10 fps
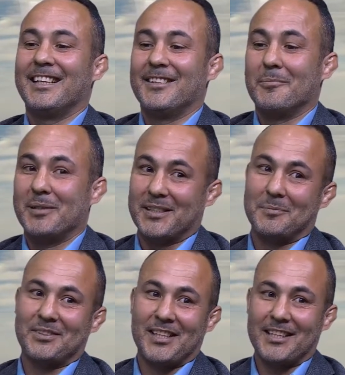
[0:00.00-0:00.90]
And the biggest
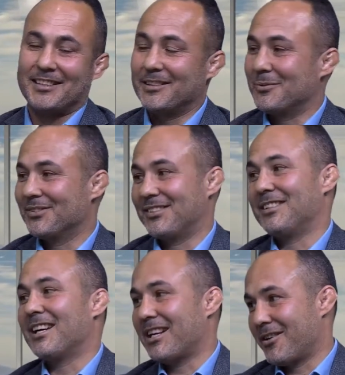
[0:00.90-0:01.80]
mistake I did was to
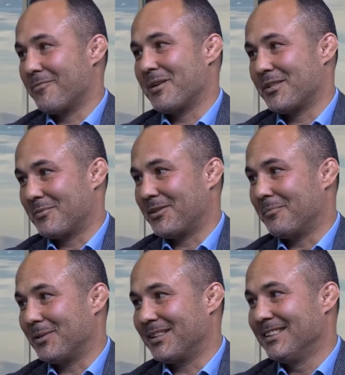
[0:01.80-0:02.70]
not hire a management
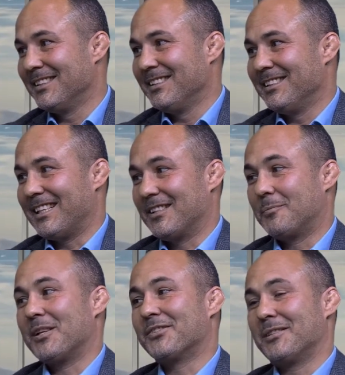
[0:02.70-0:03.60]
company. Right. And
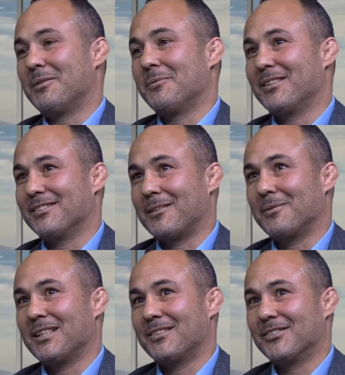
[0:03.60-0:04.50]
especially me because
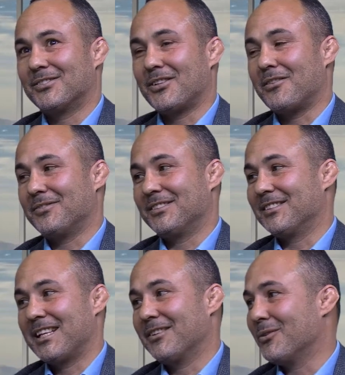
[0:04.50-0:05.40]
I'm like the
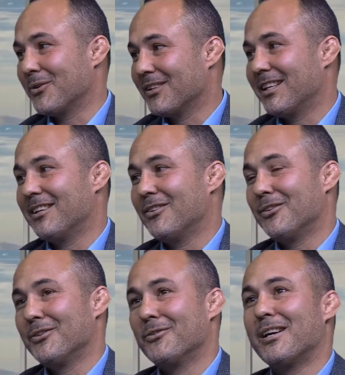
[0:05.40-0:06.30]
softest landlord. Like,
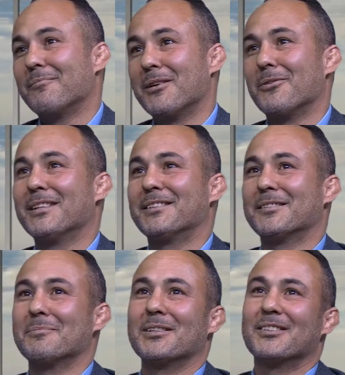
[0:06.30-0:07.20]
oh, you don't have my rent
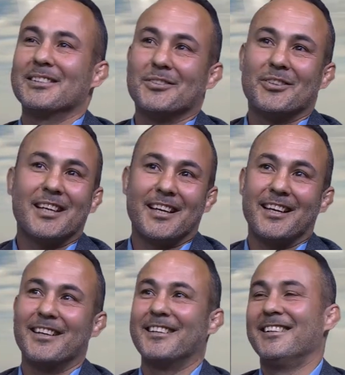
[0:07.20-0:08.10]
this month. It's
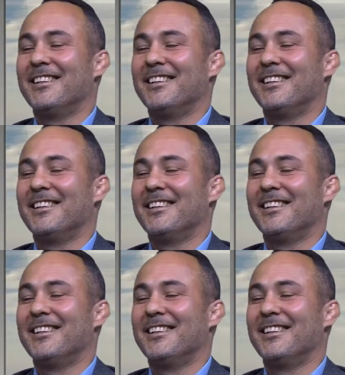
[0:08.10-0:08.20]
okay.